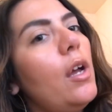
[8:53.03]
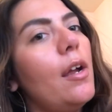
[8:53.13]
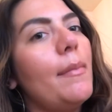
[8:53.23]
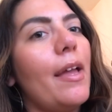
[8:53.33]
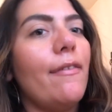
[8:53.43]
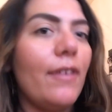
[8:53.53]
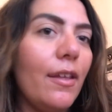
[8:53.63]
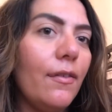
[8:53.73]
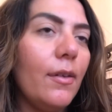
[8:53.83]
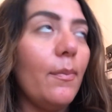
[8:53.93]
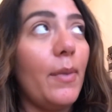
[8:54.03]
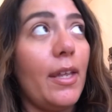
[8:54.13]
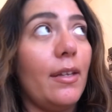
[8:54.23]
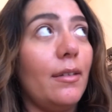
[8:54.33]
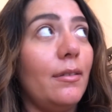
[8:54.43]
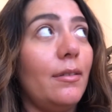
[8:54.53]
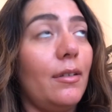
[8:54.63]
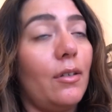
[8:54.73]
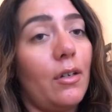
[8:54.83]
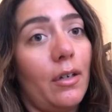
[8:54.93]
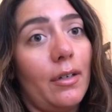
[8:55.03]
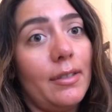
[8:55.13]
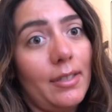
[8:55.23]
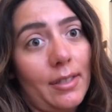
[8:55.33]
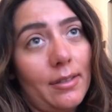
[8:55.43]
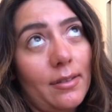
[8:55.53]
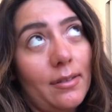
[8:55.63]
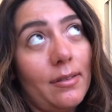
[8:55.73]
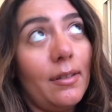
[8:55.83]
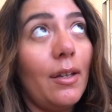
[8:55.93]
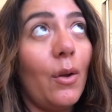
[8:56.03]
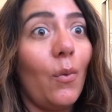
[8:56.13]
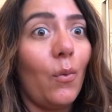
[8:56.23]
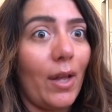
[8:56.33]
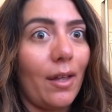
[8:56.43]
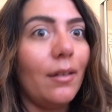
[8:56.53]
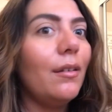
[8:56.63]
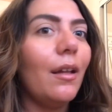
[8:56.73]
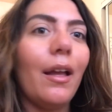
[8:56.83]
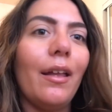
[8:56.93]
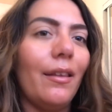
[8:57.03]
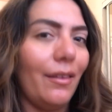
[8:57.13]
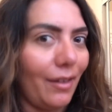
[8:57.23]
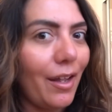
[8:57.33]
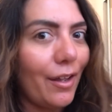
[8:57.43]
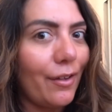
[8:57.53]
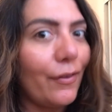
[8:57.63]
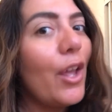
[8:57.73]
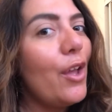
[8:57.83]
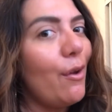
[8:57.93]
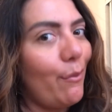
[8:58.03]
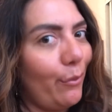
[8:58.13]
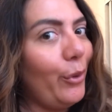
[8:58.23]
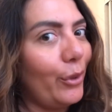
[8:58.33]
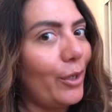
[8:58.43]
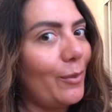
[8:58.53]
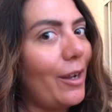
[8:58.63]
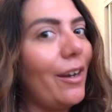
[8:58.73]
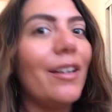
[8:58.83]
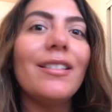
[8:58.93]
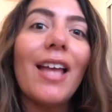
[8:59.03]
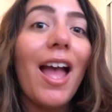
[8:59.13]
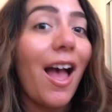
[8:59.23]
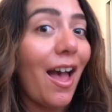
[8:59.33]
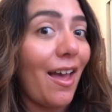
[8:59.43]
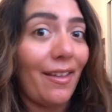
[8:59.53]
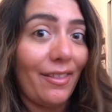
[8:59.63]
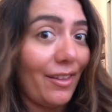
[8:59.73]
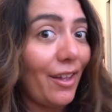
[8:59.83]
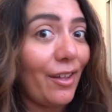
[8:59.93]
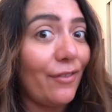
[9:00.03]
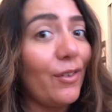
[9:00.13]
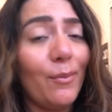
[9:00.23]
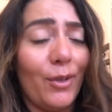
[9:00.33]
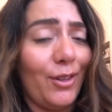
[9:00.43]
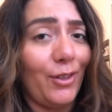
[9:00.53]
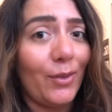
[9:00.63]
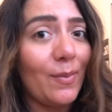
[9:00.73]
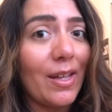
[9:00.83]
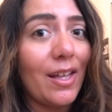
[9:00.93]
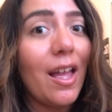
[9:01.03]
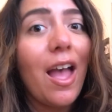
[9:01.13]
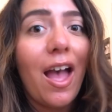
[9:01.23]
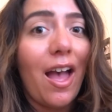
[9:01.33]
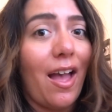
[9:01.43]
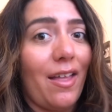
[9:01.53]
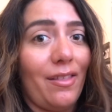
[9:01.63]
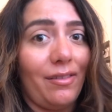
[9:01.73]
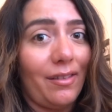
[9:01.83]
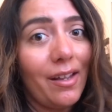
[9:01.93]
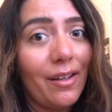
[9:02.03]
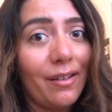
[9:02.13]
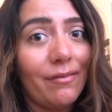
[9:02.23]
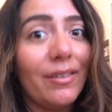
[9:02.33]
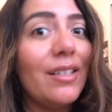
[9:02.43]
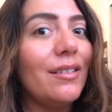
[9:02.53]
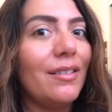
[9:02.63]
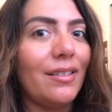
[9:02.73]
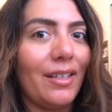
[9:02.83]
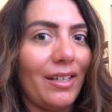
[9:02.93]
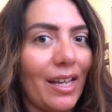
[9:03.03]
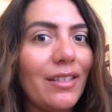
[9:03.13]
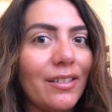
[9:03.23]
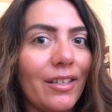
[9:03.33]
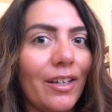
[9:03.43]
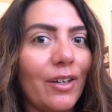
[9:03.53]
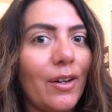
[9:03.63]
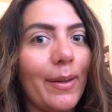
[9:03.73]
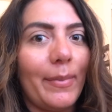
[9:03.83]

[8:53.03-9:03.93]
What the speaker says: are my favorite bands and artists? Well, I love Bruno Mars. I love Maluma. I love Ciencio.